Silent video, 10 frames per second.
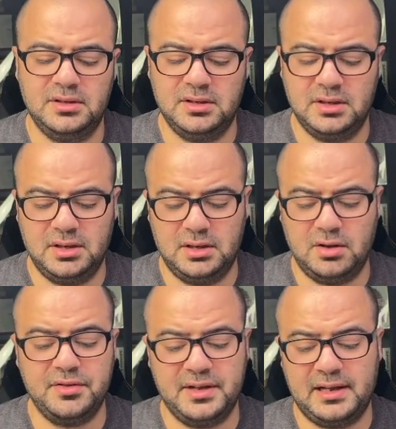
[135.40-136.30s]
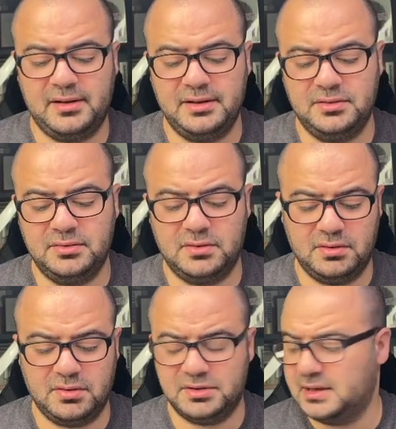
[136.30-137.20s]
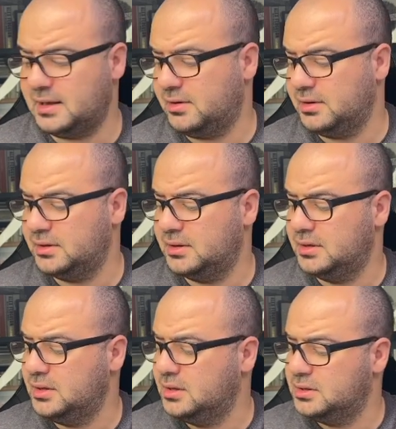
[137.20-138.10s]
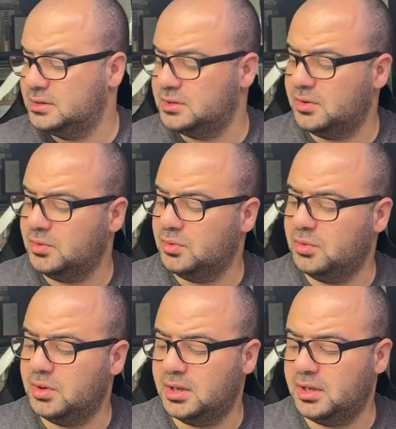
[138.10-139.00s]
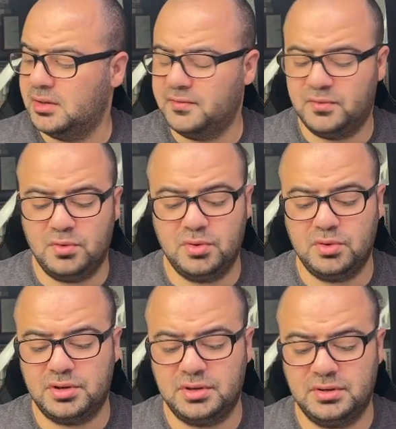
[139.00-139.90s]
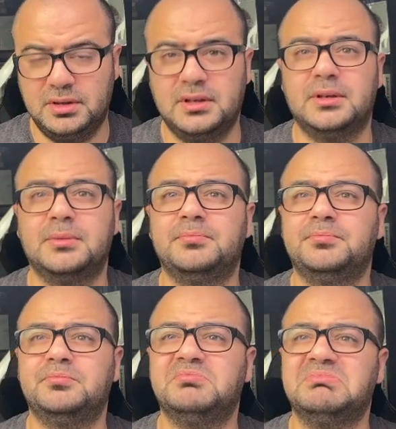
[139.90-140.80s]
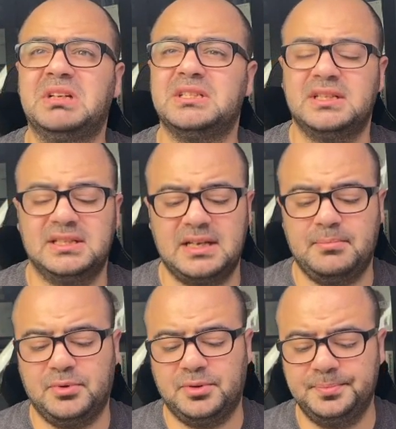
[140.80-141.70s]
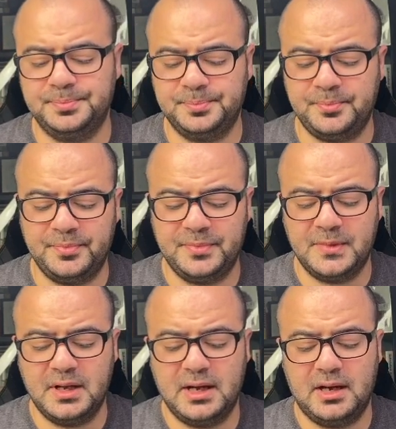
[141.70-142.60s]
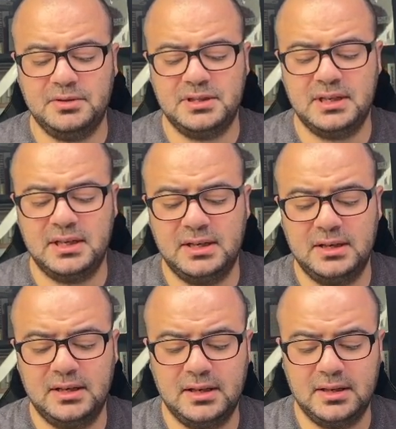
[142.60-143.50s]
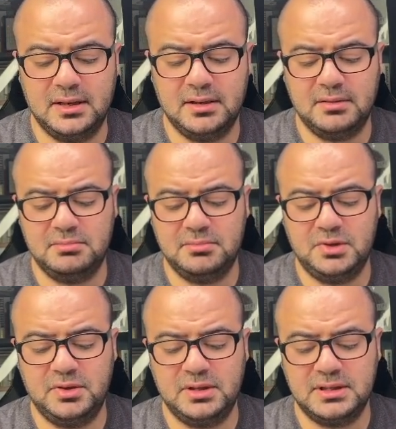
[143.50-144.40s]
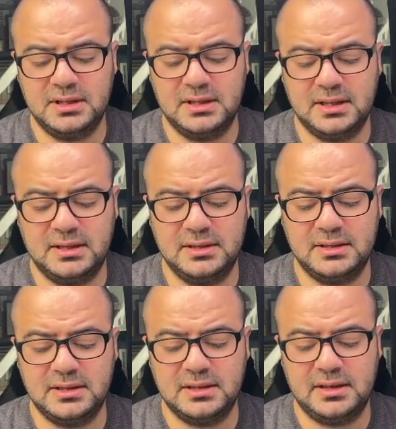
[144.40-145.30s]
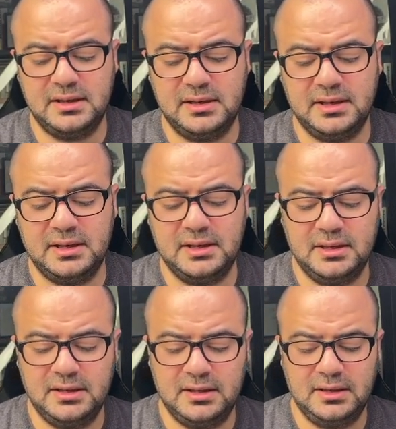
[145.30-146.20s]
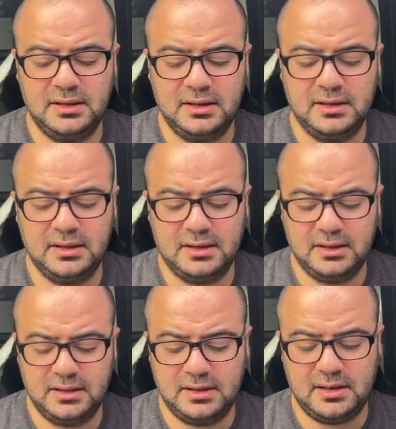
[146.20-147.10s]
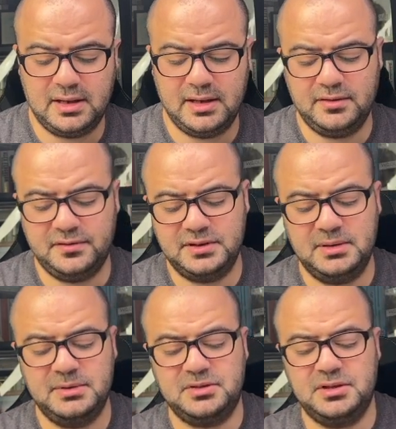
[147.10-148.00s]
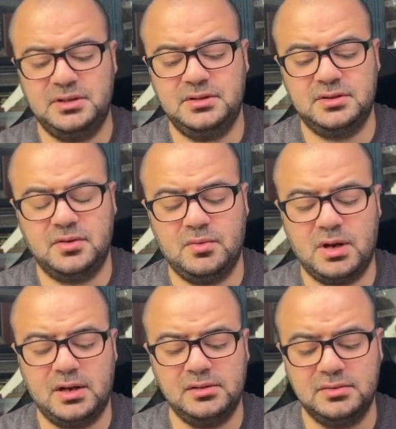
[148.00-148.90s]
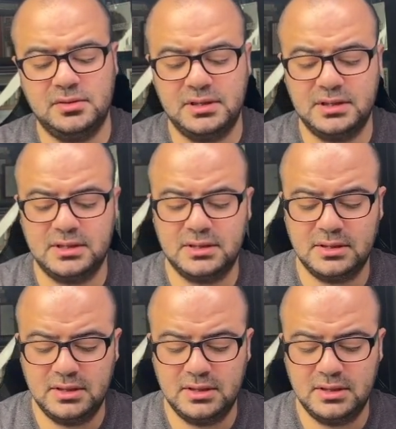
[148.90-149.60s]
on that line or across that line. So for as an example, I would say you can see that this is clearly a line of symmetry. So what I'll do is